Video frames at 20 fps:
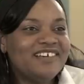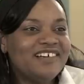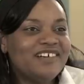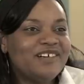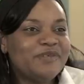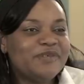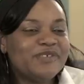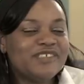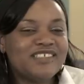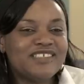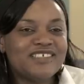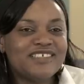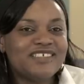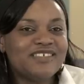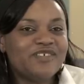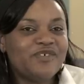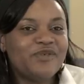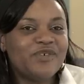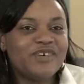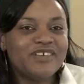Jacosb is
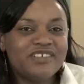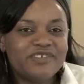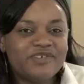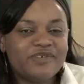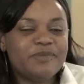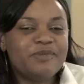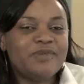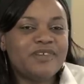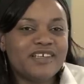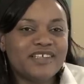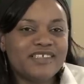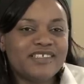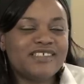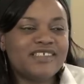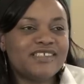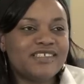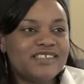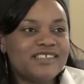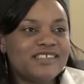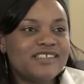just a wonderful place.
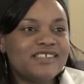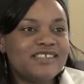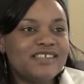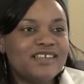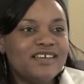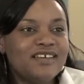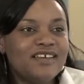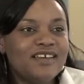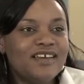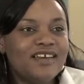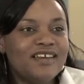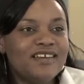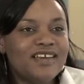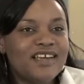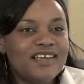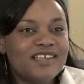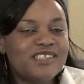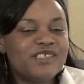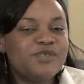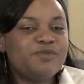It's a
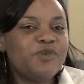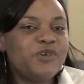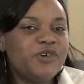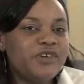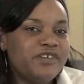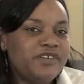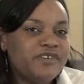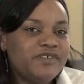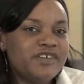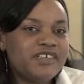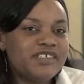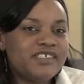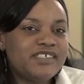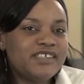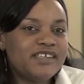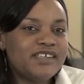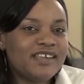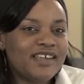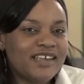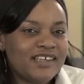nice small
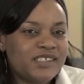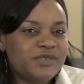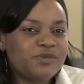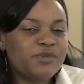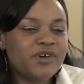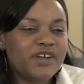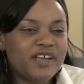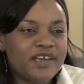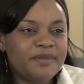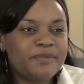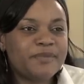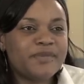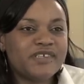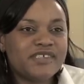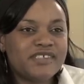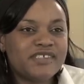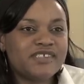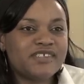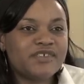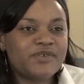university, a nice small
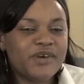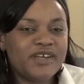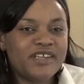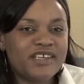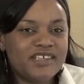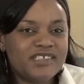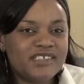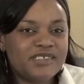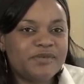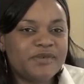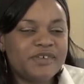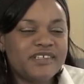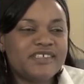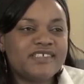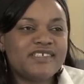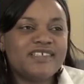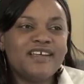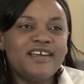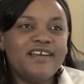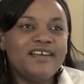campus, quite
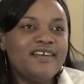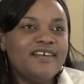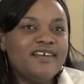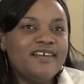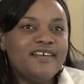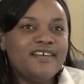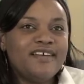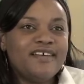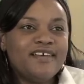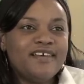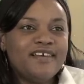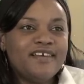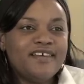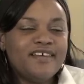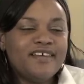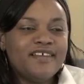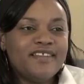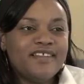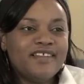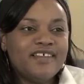intimate.
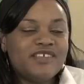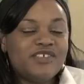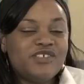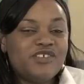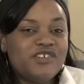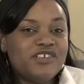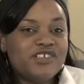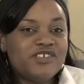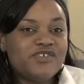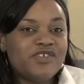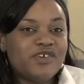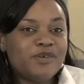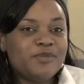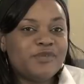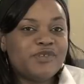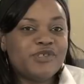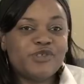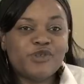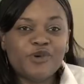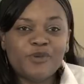There's students
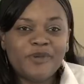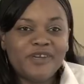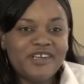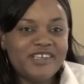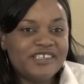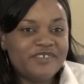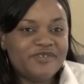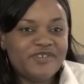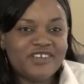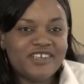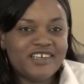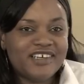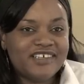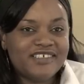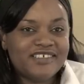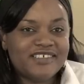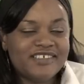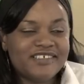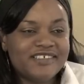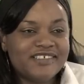from so many different
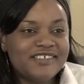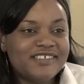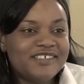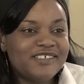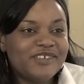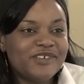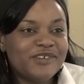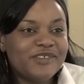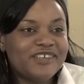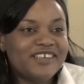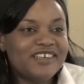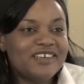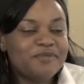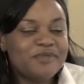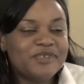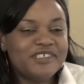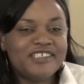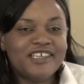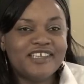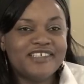nations. You know, the
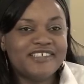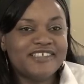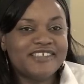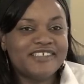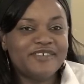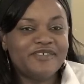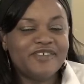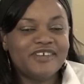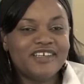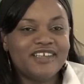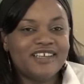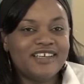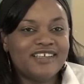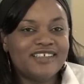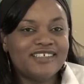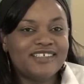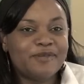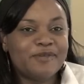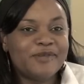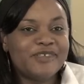number changes every
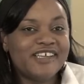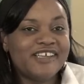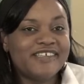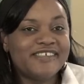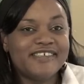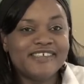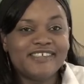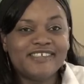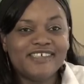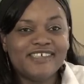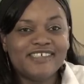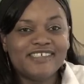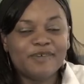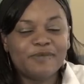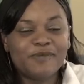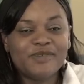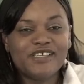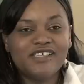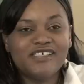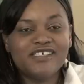day. Some say 60,
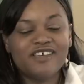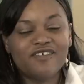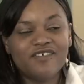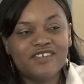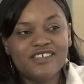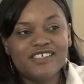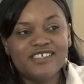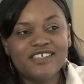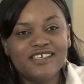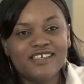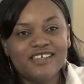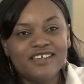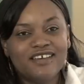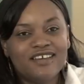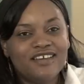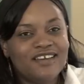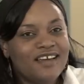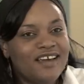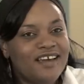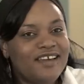some say 70.
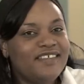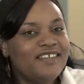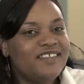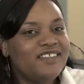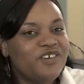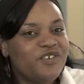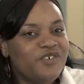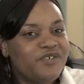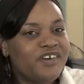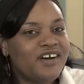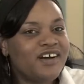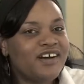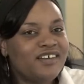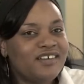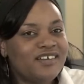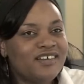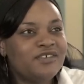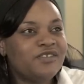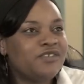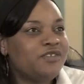I think there
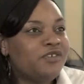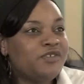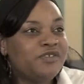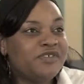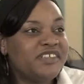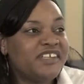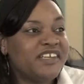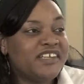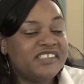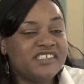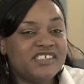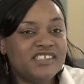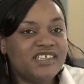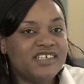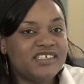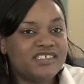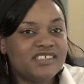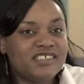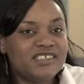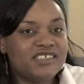are over 90
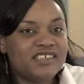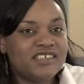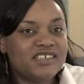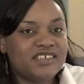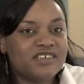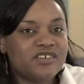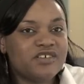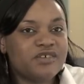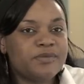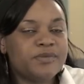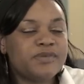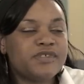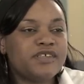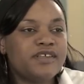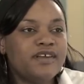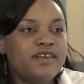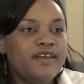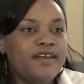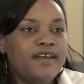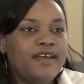nations at Jacosb.
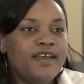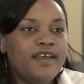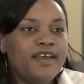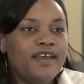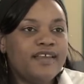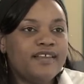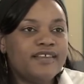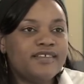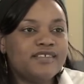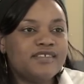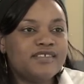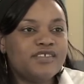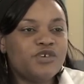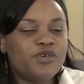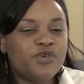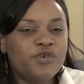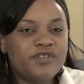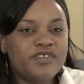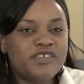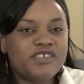And
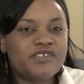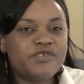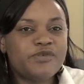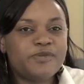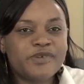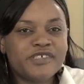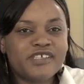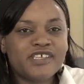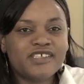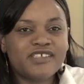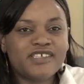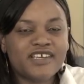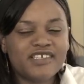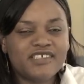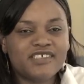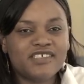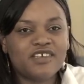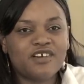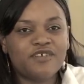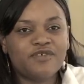all this
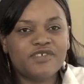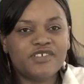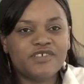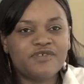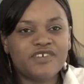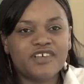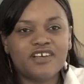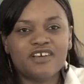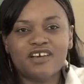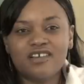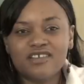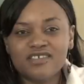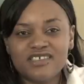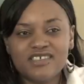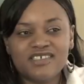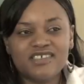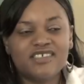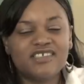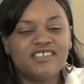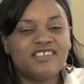representation of different
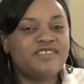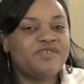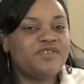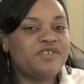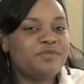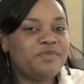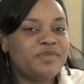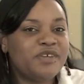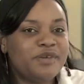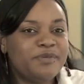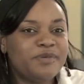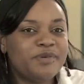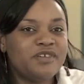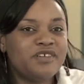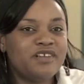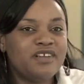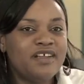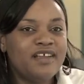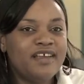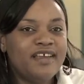cultures, different
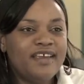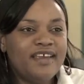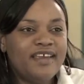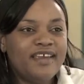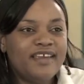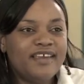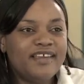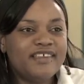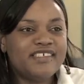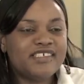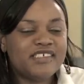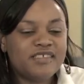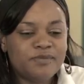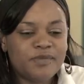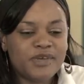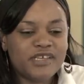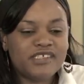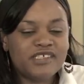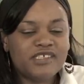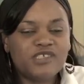people, it just
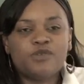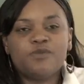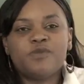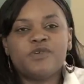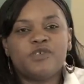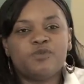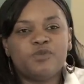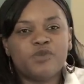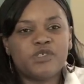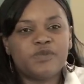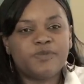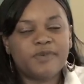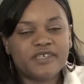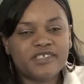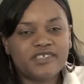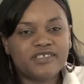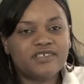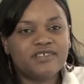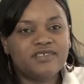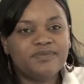makes it so much more
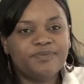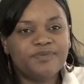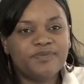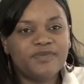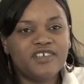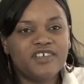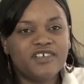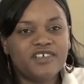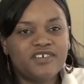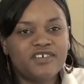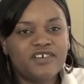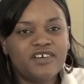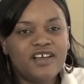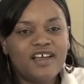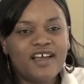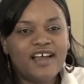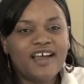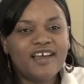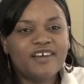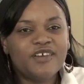special, you know.
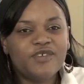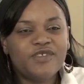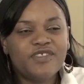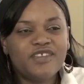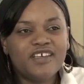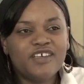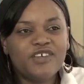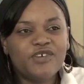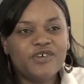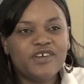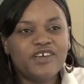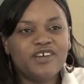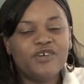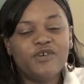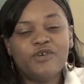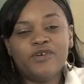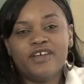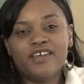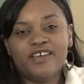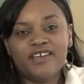I don't think you can
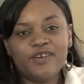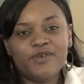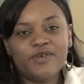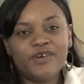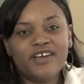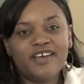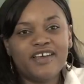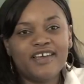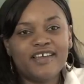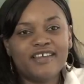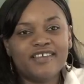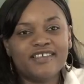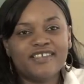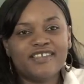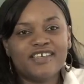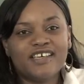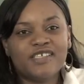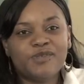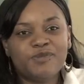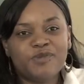go anywhere
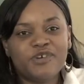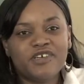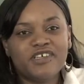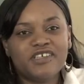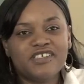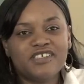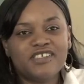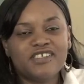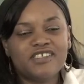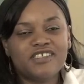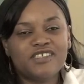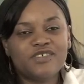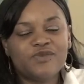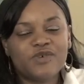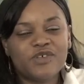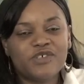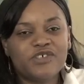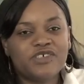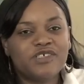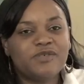and experience
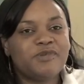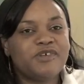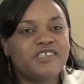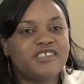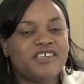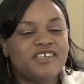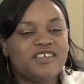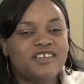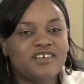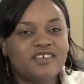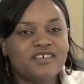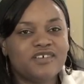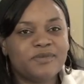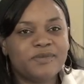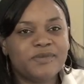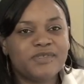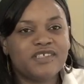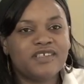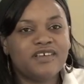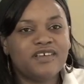what you experience at
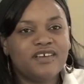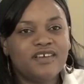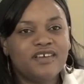Jacosb.